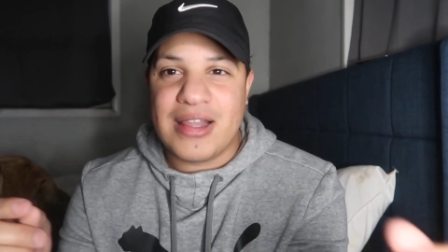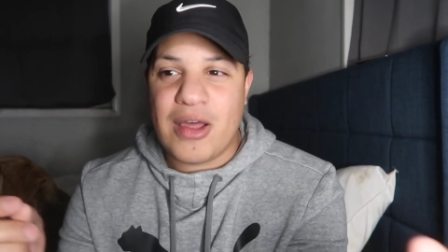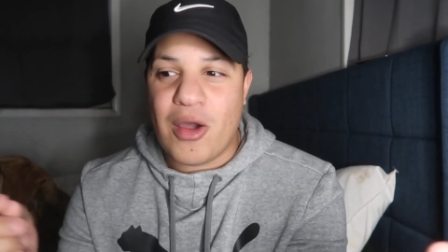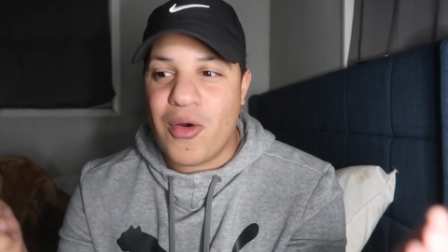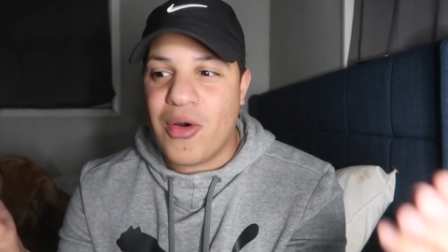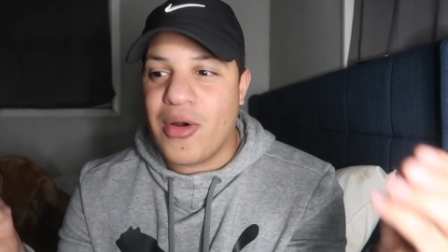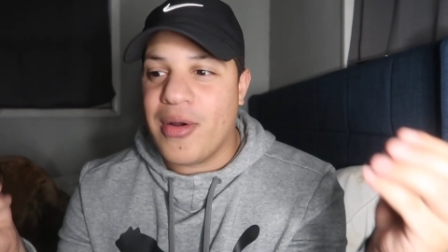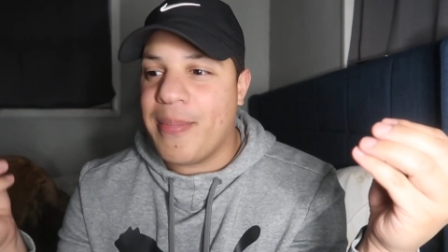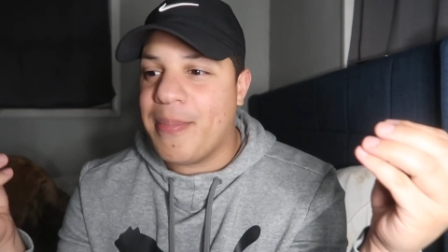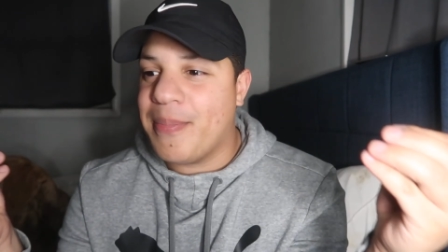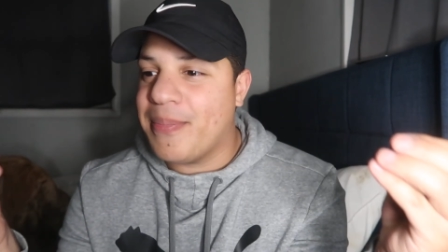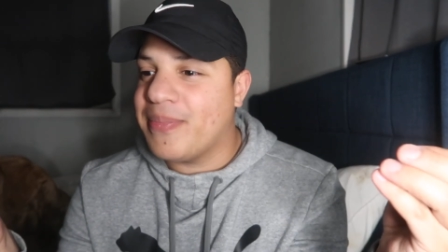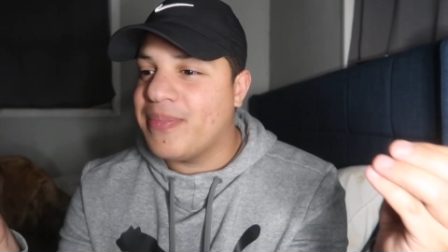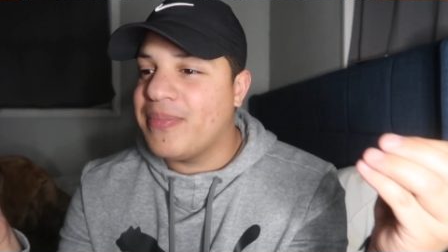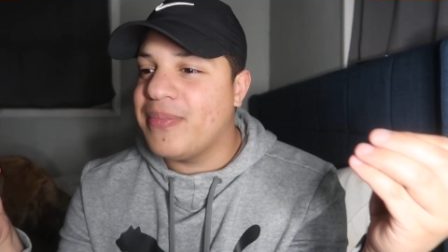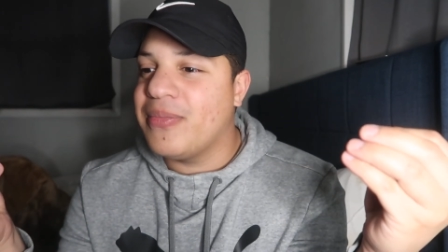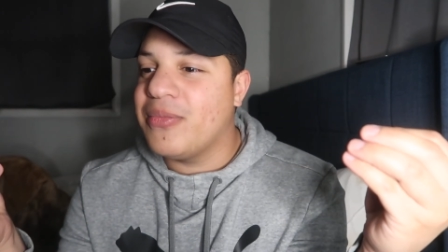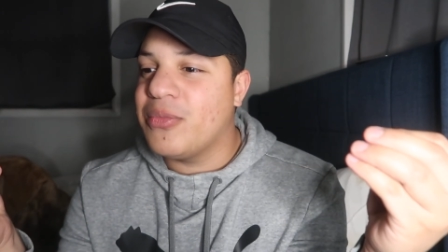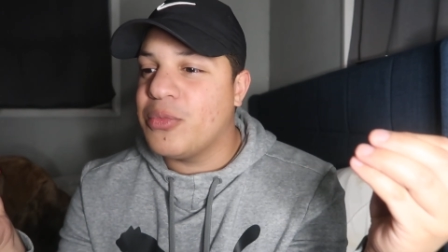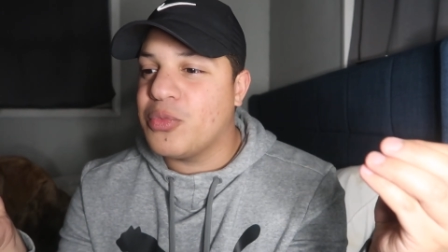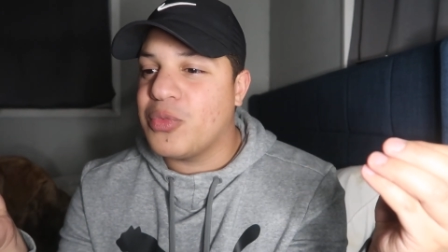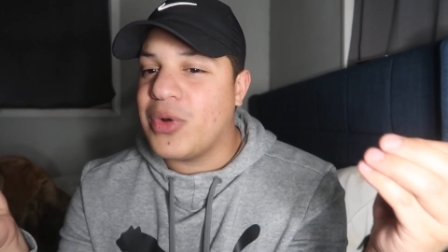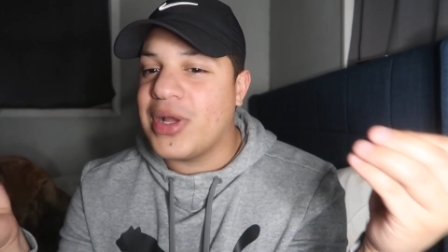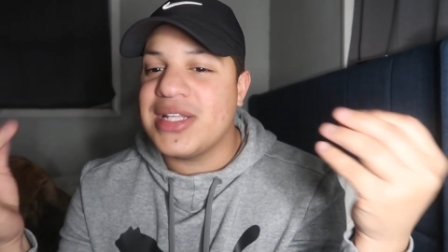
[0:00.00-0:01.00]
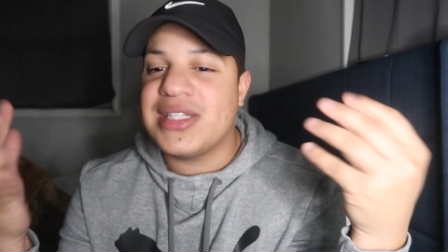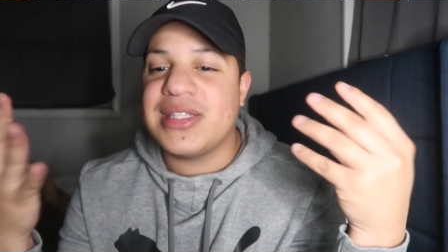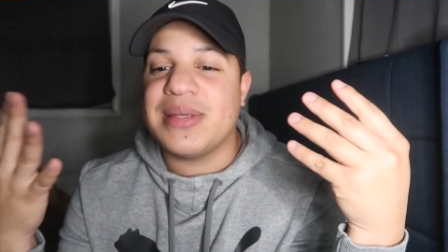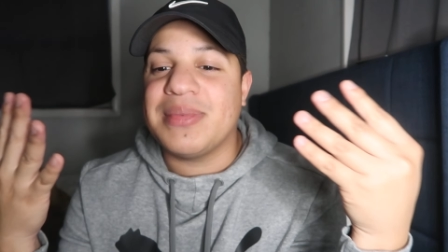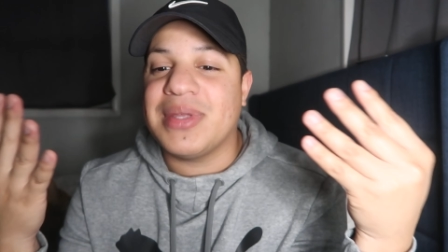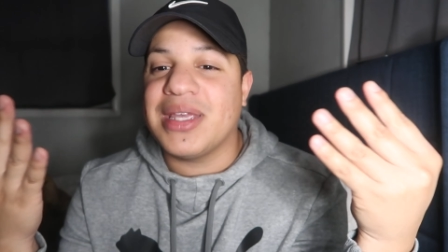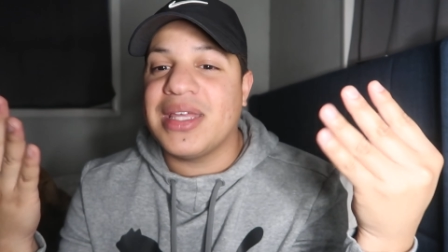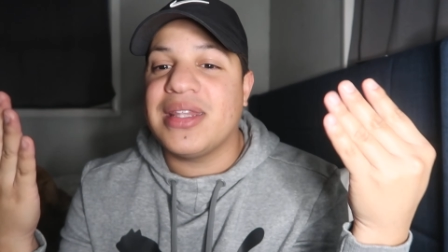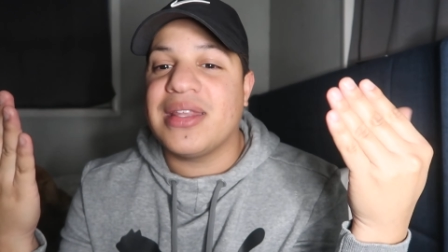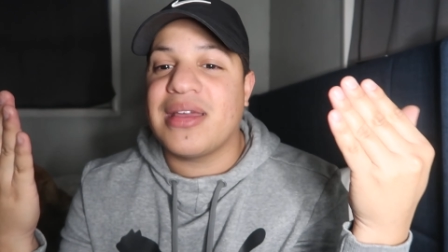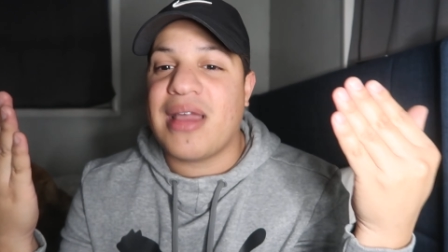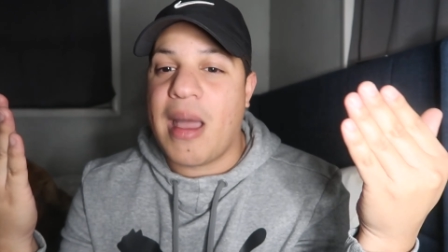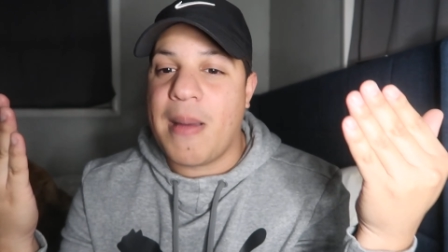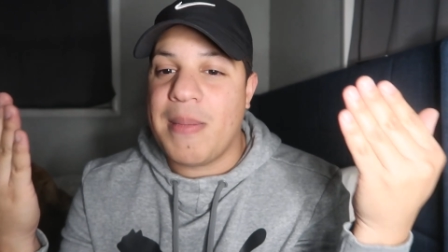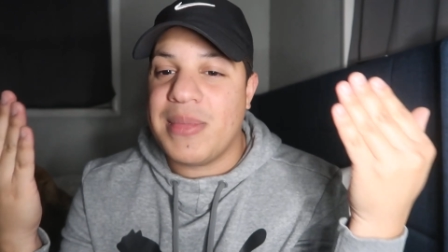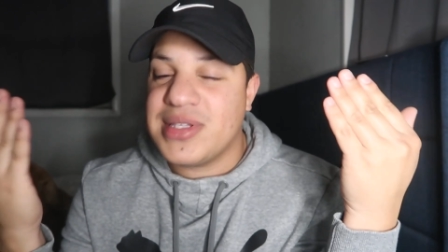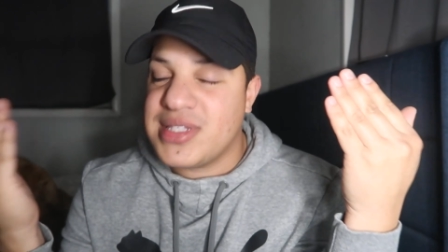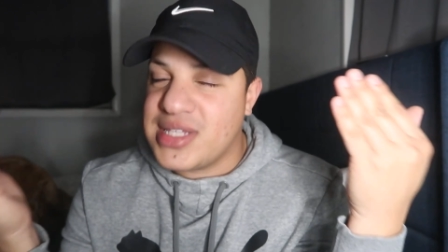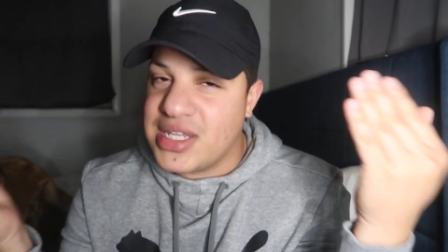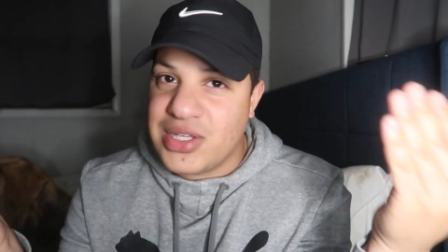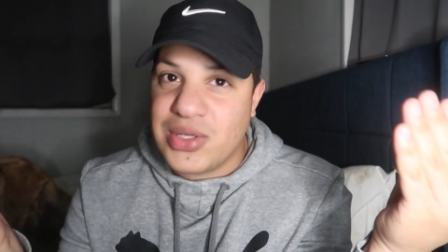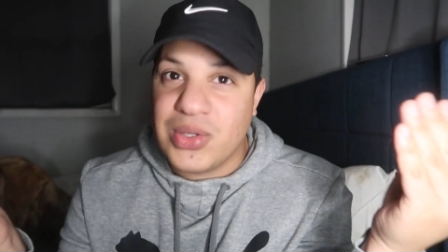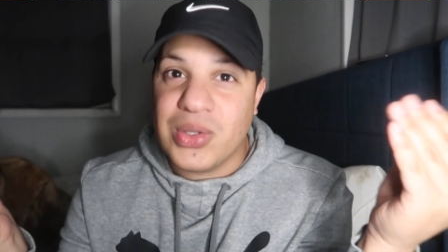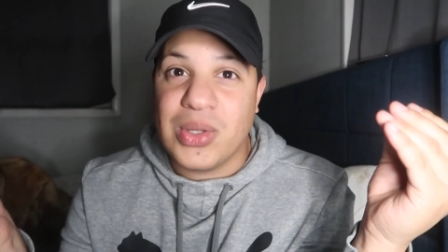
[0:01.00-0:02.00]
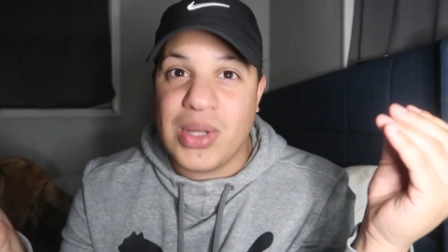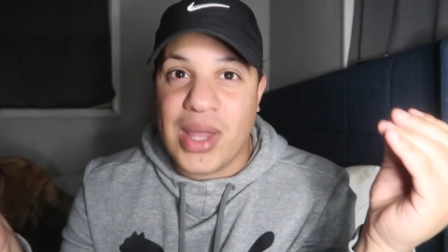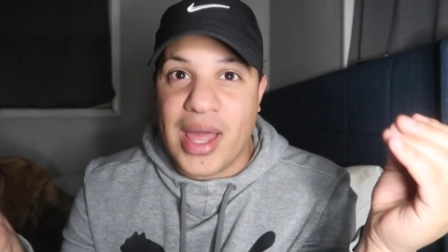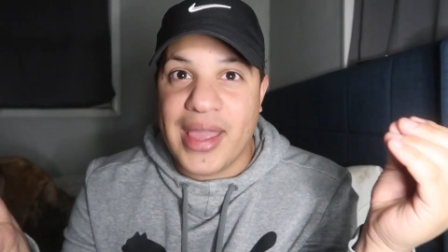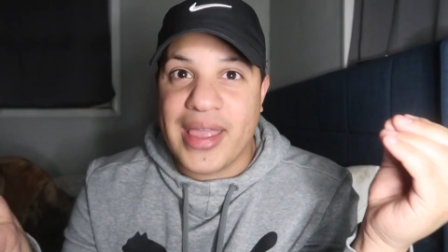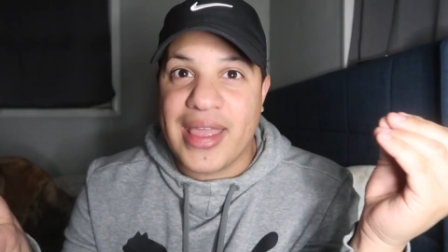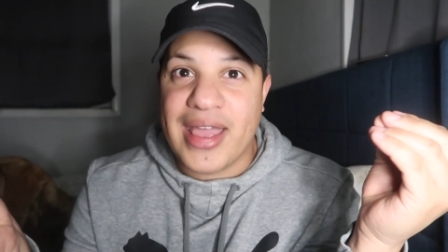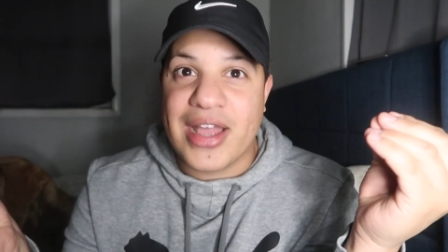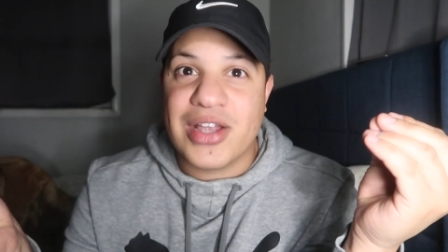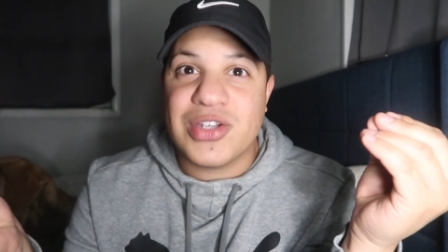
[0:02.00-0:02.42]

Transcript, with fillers: Or write something in the comments that you like